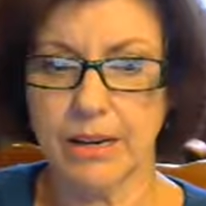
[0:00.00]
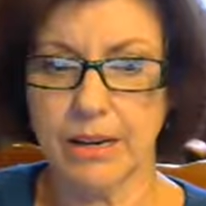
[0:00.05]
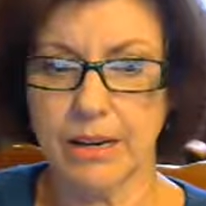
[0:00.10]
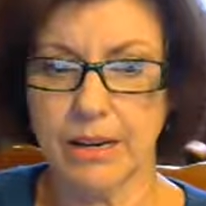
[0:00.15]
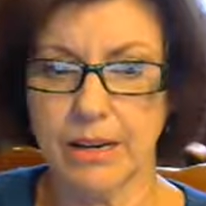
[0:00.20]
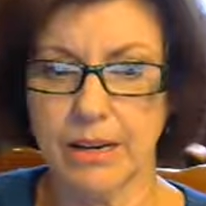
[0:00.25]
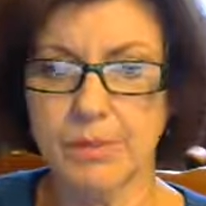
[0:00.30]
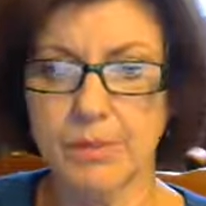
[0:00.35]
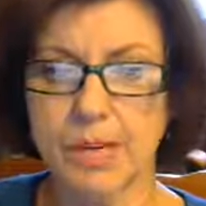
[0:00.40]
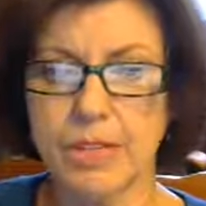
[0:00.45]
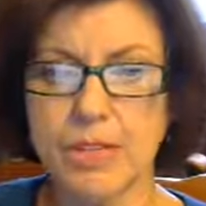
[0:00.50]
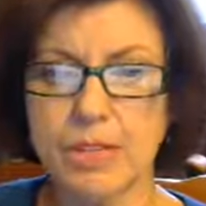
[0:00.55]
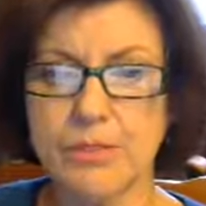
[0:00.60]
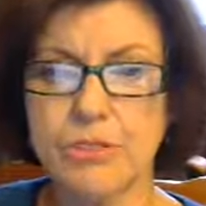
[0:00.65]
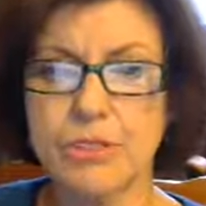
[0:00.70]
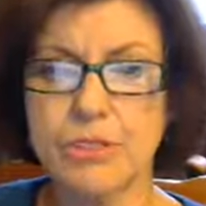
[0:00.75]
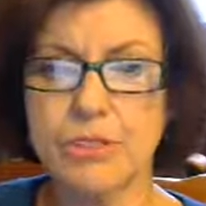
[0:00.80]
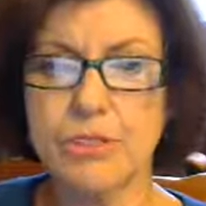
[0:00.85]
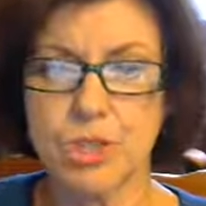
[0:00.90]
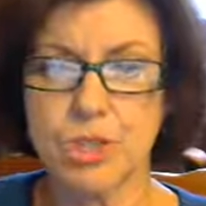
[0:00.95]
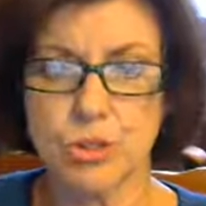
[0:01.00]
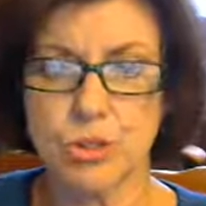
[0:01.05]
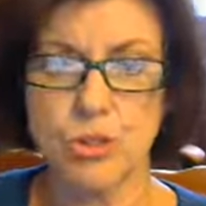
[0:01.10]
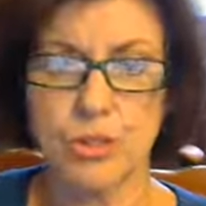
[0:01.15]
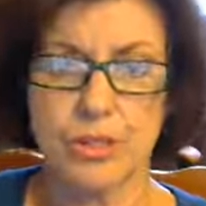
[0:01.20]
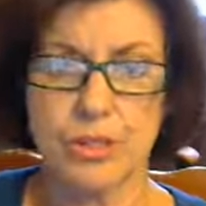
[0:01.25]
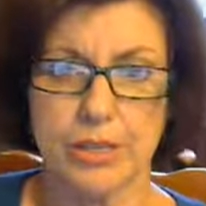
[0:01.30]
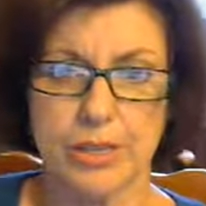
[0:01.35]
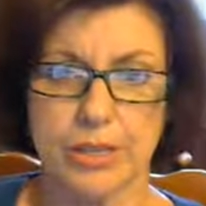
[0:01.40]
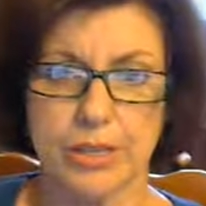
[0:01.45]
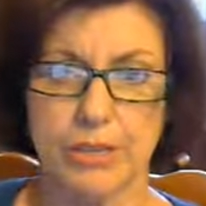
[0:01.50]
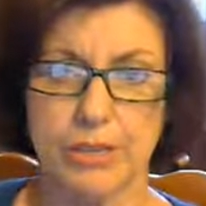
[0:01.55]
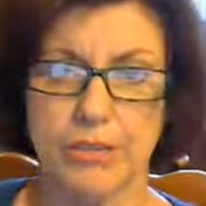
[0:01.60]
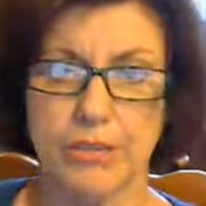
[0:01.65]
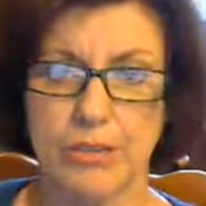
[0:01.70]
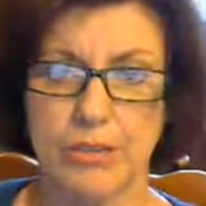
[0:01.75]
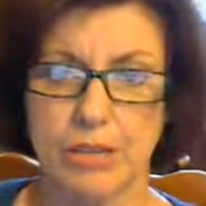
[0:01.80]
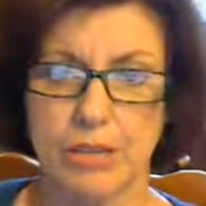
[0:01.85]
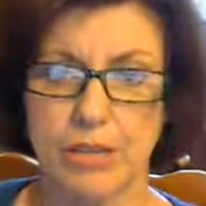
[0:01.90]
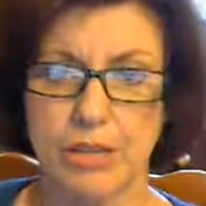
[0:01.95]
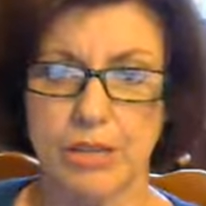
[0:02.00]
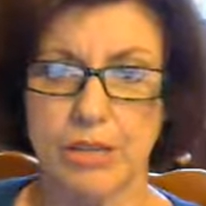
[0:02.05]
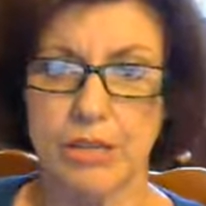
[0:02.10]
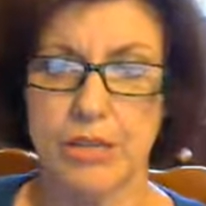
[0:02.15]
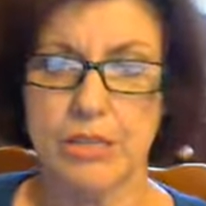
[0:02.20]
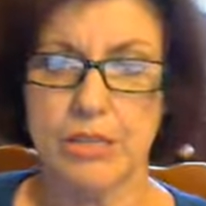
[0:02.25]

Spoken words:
I'm not even sure that our